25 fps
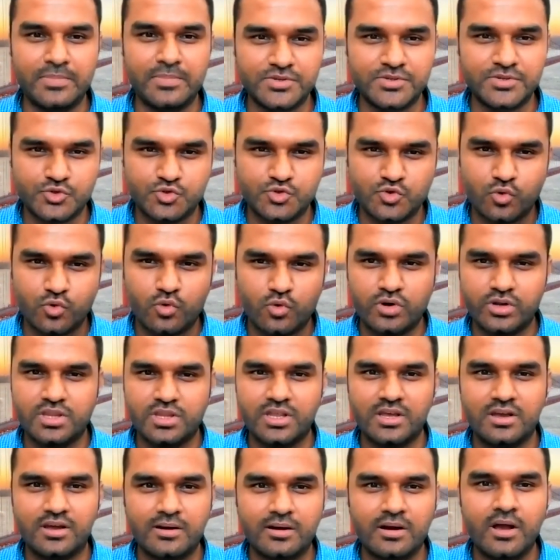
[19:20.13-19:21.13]

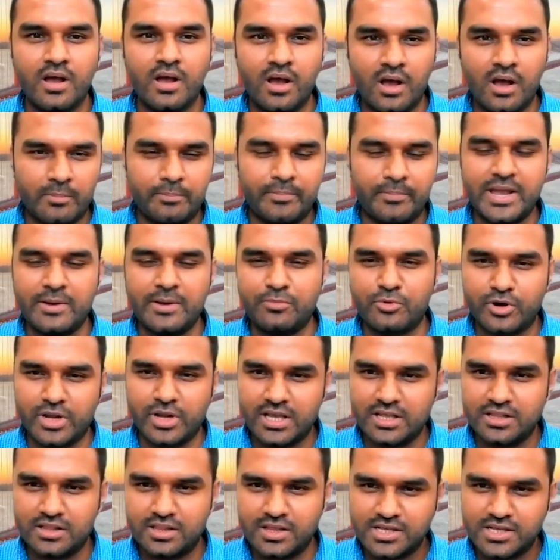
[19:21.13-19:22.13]
stored their
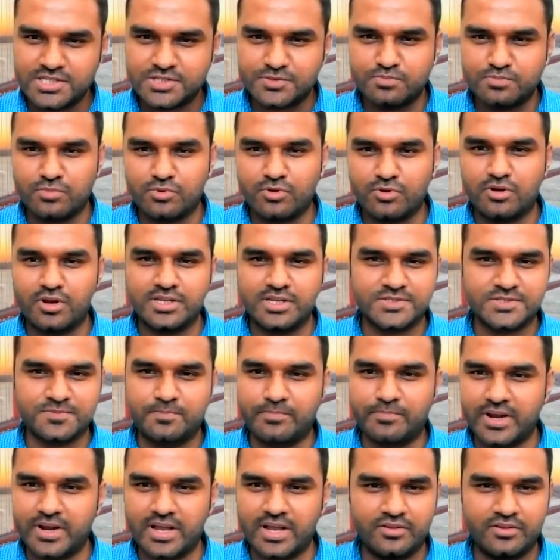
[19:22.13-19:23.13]
memory in the
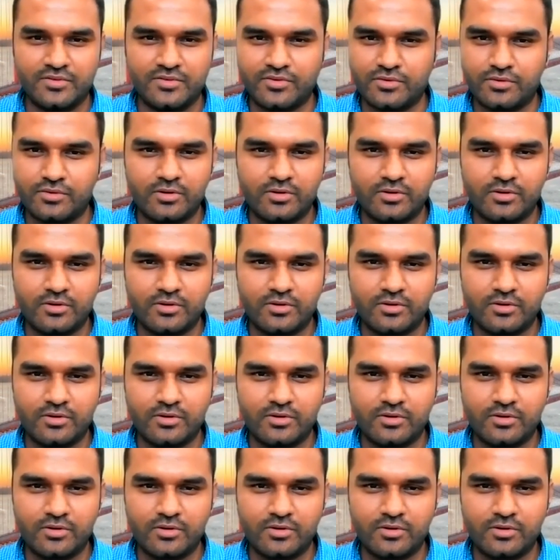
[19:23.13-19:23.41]
smallest brains.